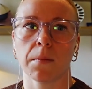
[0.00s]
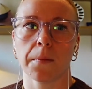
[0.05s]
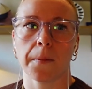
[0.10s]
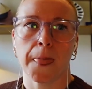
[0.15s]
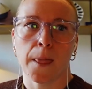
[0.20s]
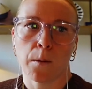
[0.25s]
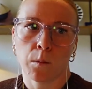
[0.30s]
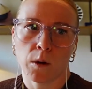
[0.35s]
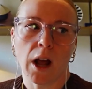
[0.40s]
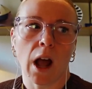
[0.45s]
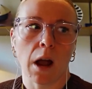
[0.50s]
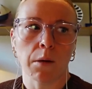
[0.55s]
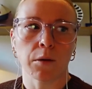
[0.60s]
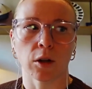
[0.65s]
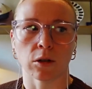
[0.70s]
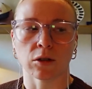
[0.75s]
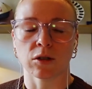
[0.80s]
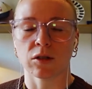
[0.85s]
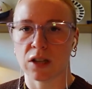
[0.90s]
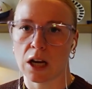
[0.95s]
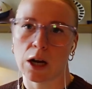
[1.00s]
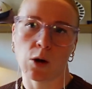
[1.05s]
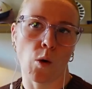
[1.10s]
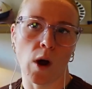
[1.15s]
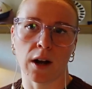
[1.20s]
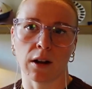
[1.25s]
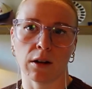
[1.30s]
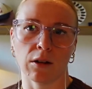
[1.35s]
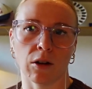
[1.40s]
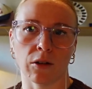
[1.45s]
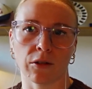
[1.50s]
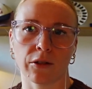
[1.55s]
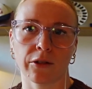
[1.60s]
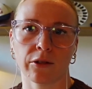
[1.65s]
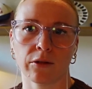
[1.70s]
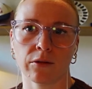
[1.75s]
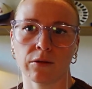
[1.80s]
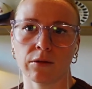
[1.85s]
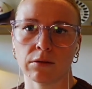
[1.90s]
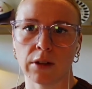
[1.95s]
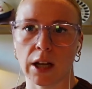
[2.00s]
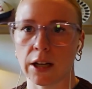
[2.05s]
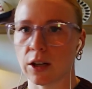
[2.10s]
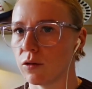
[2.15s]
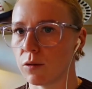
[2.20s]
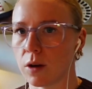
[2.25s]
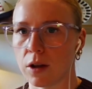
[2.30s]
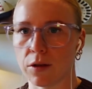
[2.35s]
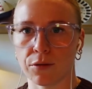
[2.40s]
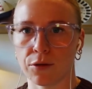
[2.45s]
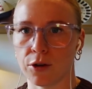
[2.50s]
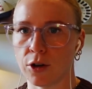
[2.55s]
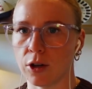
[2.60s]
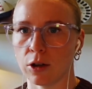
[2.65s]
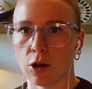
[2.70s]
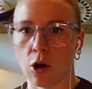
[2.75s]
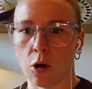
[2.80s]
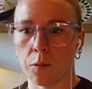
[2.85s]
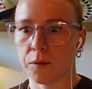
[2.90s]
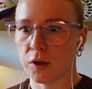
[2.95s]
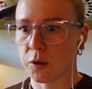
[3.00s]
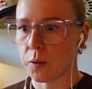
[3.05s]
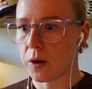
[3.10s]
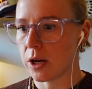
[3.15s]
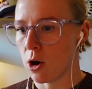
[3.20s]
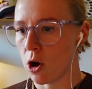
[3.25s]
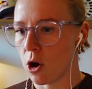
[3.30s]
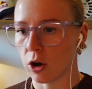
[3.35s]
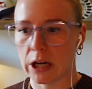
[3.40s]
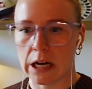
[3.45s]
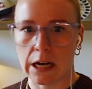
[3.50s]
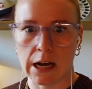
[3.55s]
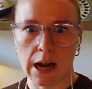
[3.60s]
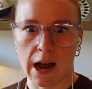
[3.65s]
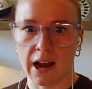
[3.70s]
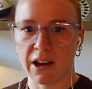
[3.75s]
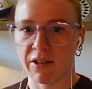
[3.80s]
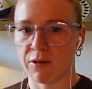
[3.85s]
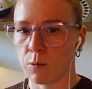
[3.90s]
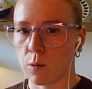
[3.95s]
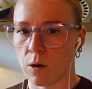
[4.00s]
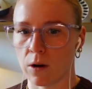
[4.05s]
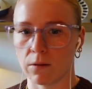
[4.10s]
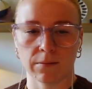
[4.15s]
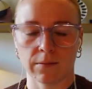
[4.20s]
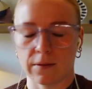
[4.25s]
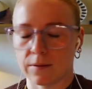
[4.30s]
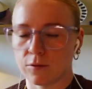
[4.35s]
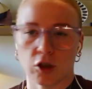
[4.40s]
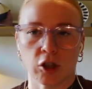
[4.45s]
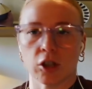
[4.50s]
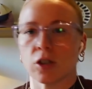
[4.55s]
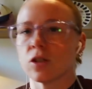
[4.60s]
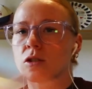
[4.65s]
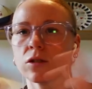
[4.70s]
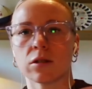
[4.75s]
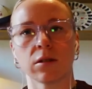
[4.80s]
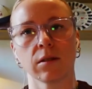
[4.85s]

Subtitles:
what I would also say quite a lot. Like you went through a lot between hockey, life, work, just